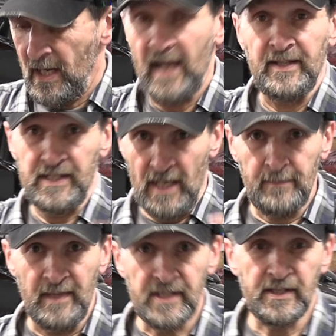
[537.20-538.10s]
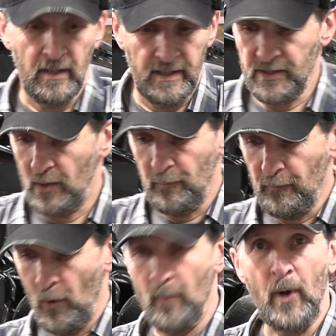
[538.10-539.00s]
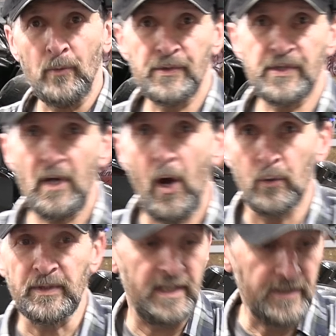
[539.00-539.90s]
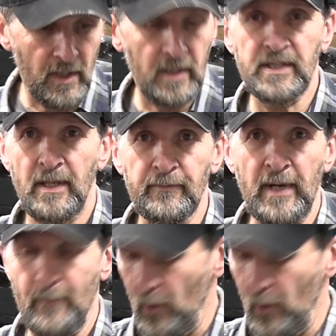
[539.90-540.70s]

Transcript: And the same this side. So 4 bolts hold the entire subframe